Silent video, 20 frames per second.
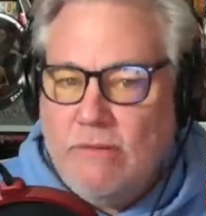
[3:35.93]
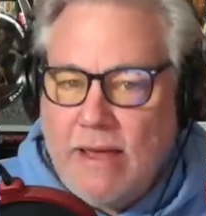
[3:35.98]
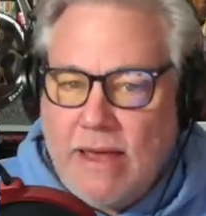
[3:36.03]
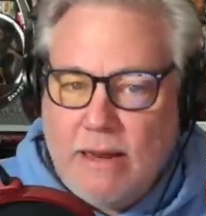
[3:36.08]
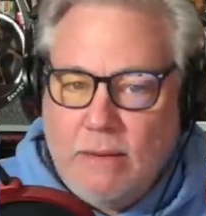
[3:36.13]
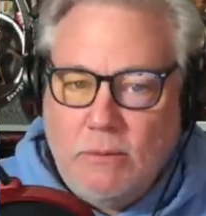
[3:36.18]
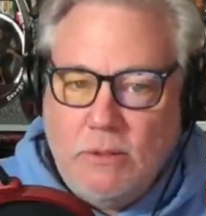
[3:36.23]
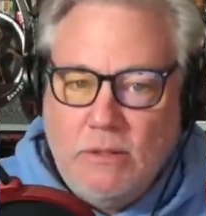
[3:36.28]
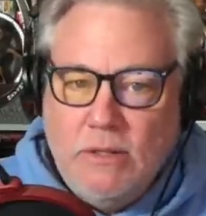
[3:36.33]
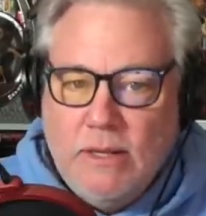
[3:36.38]
of
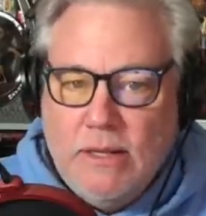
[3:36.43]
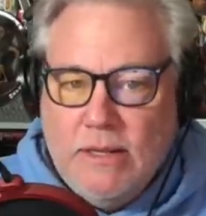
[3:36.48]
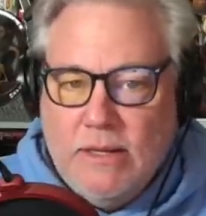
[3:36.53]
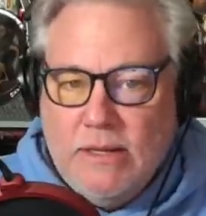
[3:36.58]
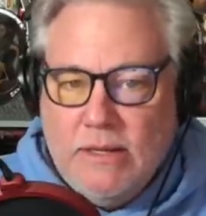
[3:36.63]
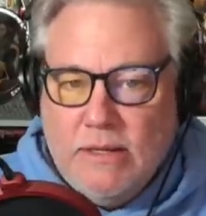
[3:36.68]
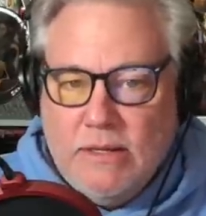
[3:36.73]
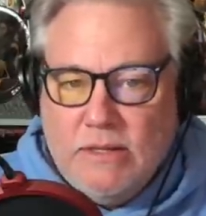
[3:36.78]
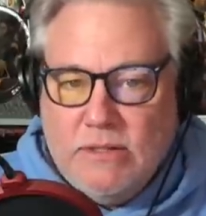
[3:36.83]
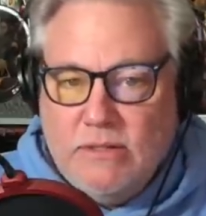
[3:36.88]
Hannibal,
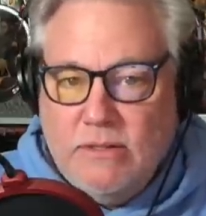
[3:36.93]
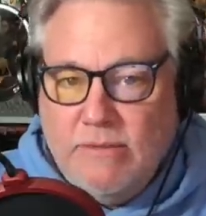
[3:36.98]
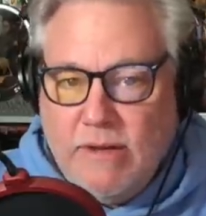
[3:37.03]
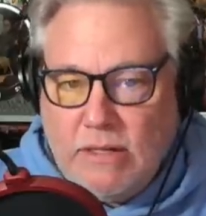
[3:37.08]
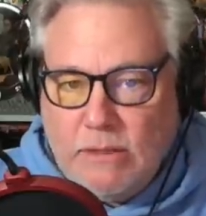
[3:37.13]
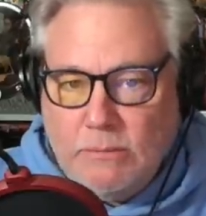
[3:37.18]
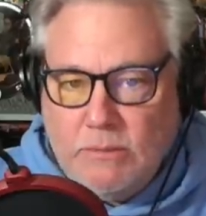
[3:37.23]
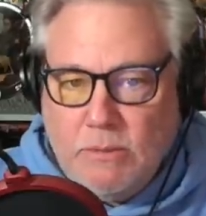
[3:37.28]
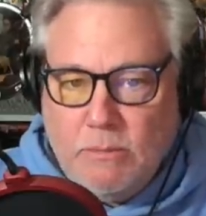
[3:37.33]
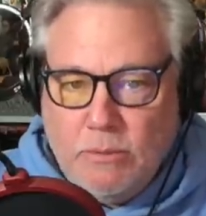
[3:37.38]

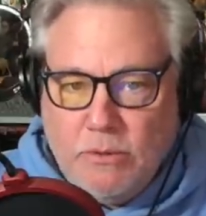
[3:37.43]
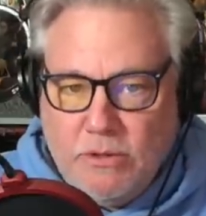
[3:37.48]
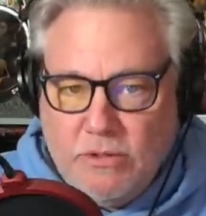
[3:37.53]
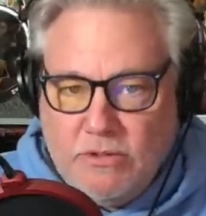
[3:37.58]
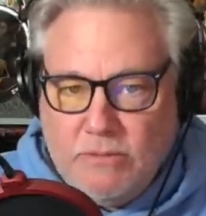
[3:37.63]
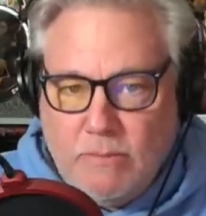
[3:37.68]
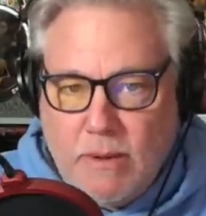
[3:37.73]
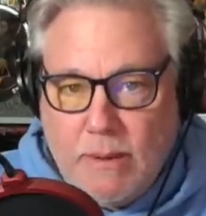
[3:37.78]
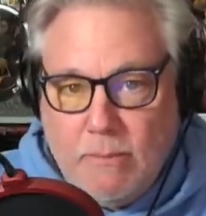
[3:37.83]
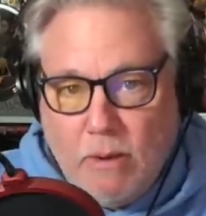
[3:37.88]
developed and
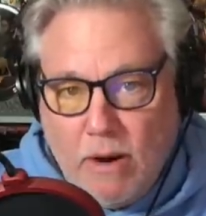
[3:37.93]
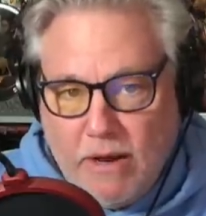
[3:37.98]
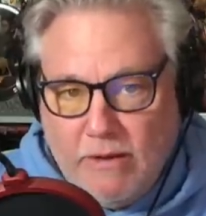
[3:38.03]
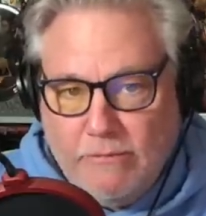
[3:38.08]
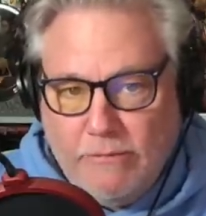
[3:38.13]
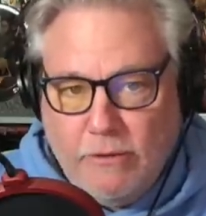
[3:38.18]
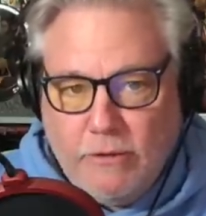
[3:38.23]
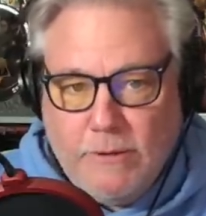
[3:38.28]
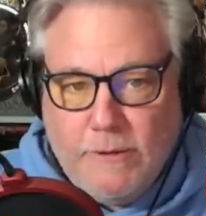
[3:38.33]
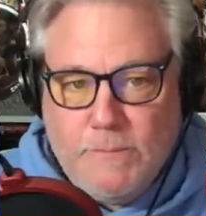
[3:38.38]
produced by
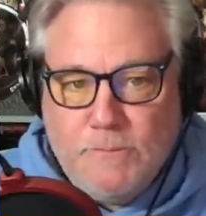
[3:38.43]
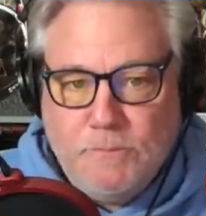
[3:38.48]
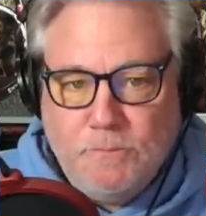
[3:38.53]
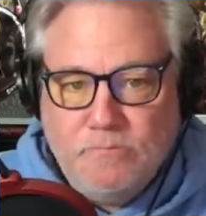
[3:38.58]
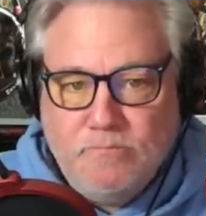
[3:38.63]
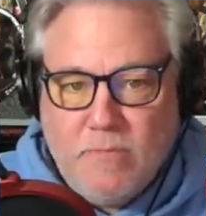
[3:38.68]
Brian Fuller.